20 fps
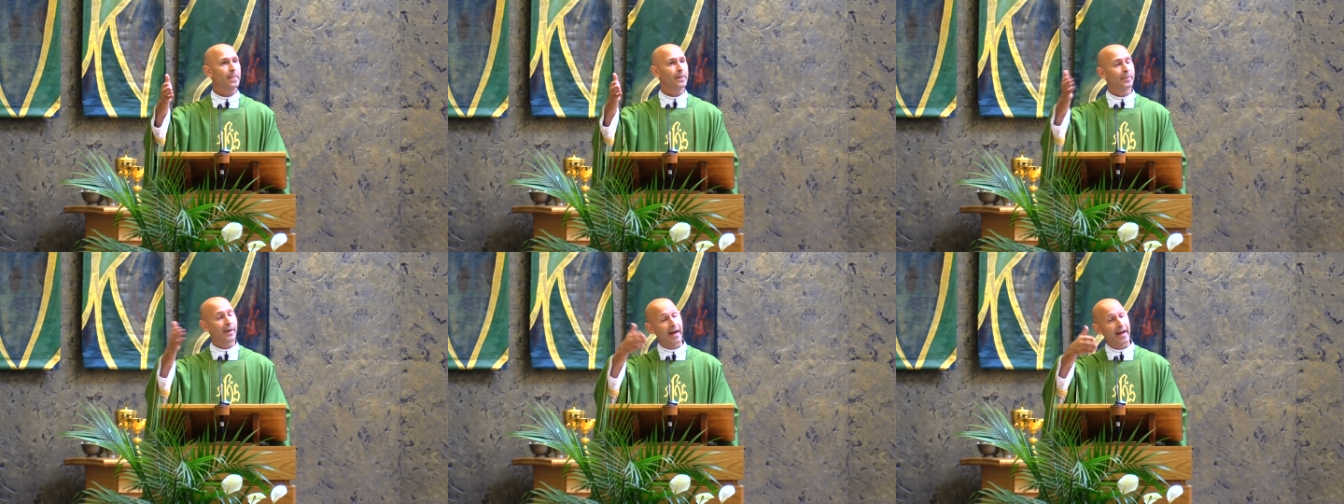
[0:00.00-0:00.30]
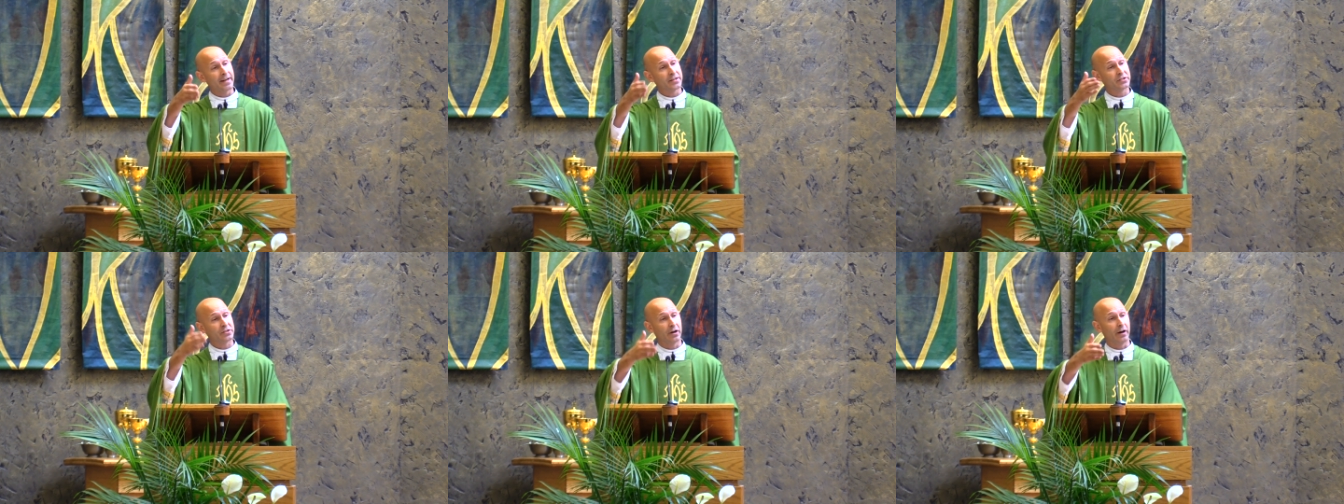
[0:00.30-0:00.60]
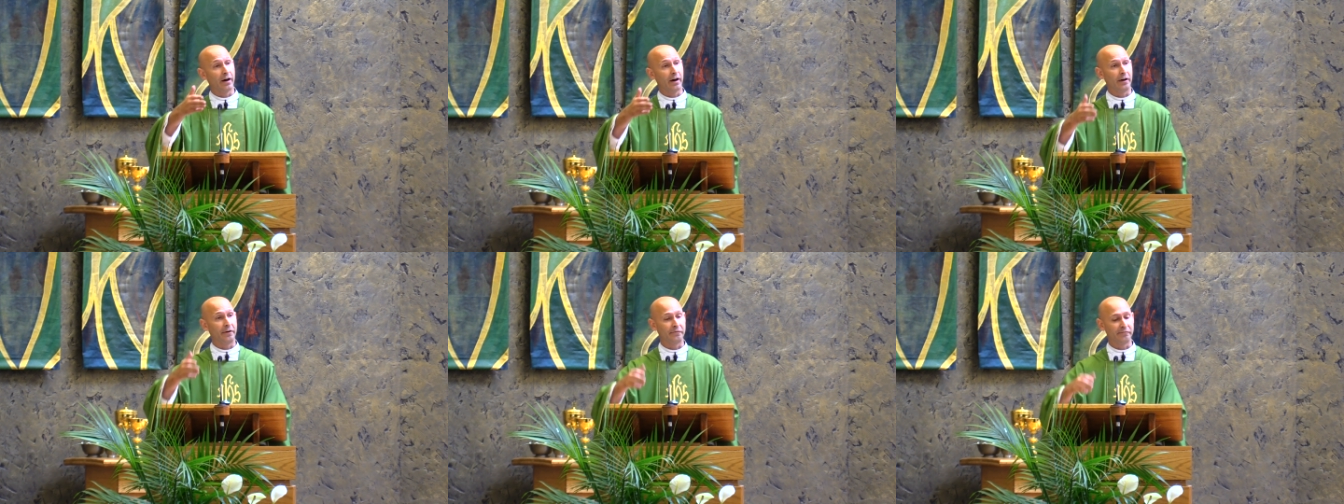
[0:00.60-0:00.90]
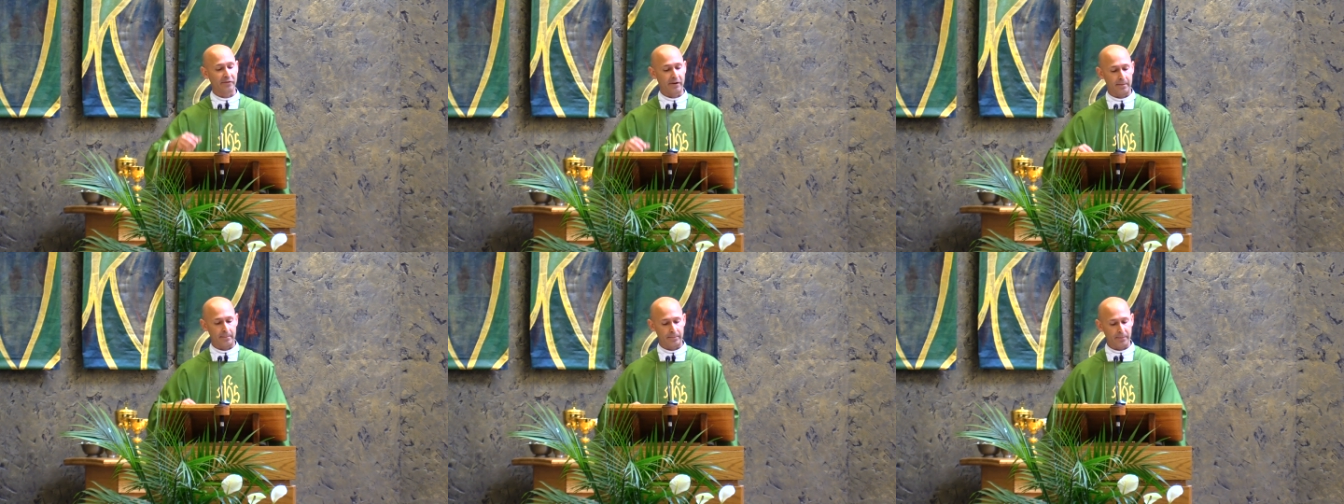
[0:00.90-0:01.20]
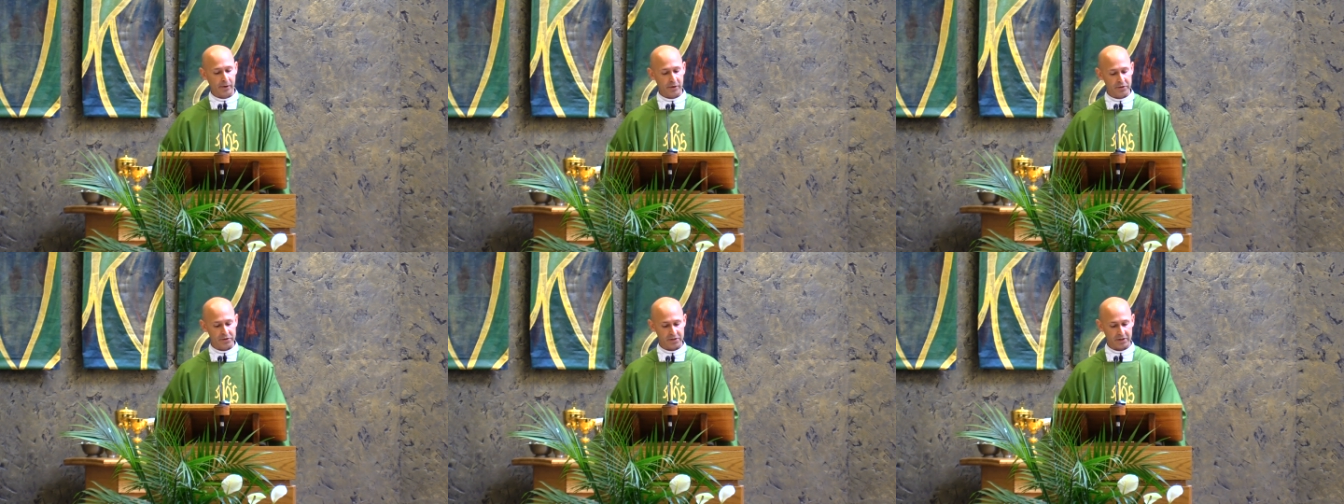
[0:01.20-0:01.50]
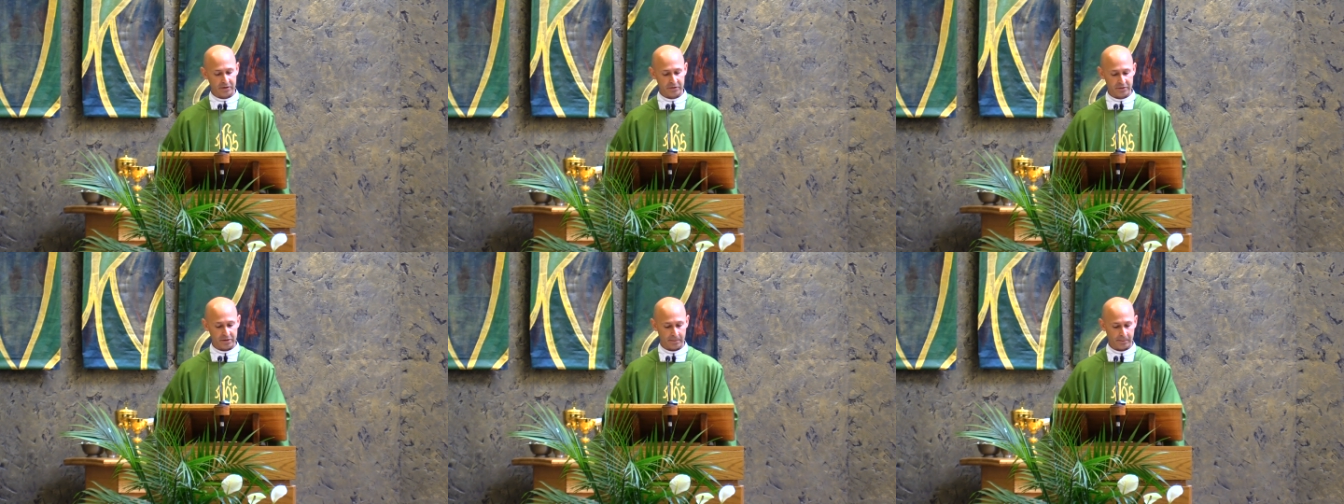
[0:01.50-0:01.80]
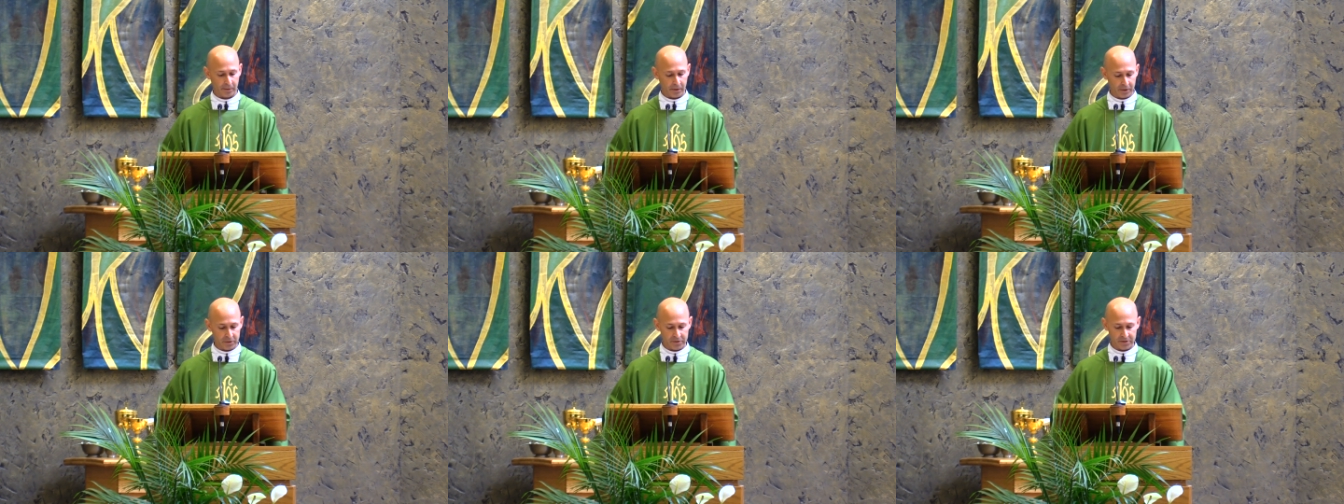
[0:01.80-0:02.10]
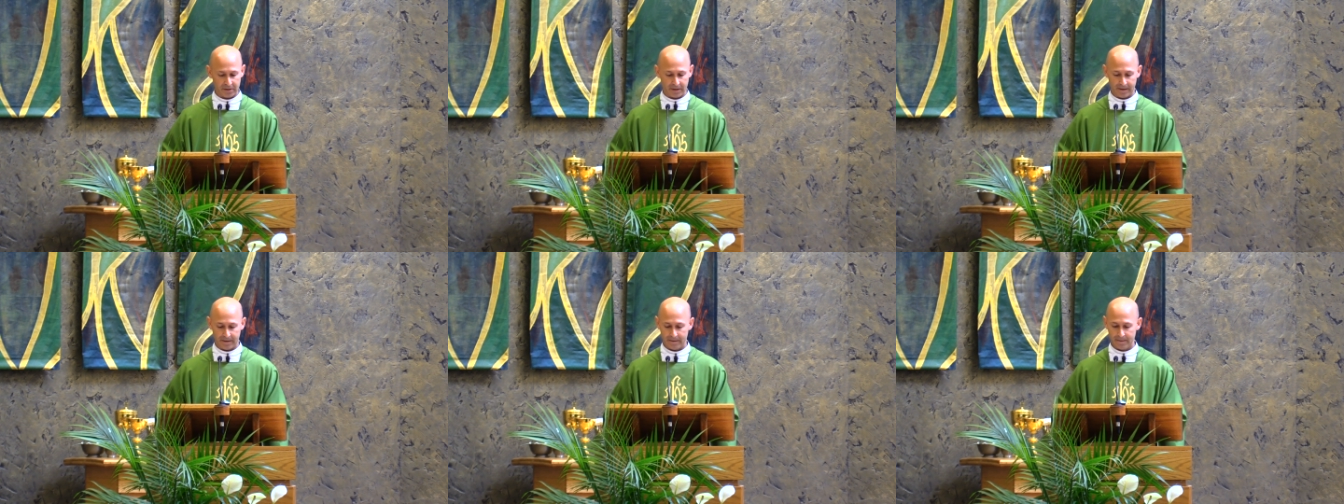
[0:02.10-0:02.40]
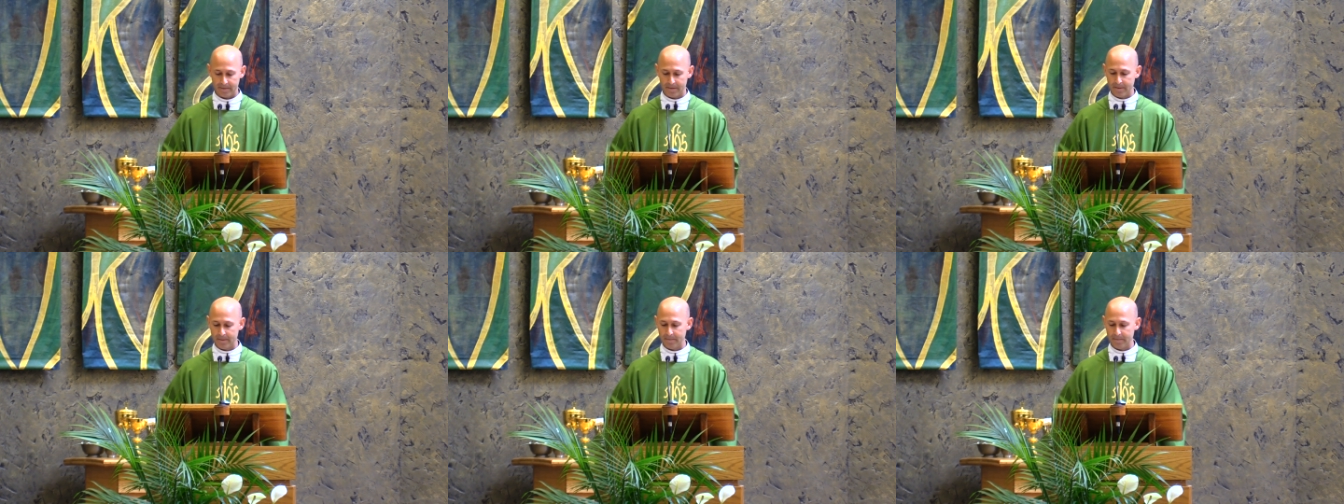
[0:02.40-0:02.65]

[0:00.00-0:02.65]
pass on from person to person.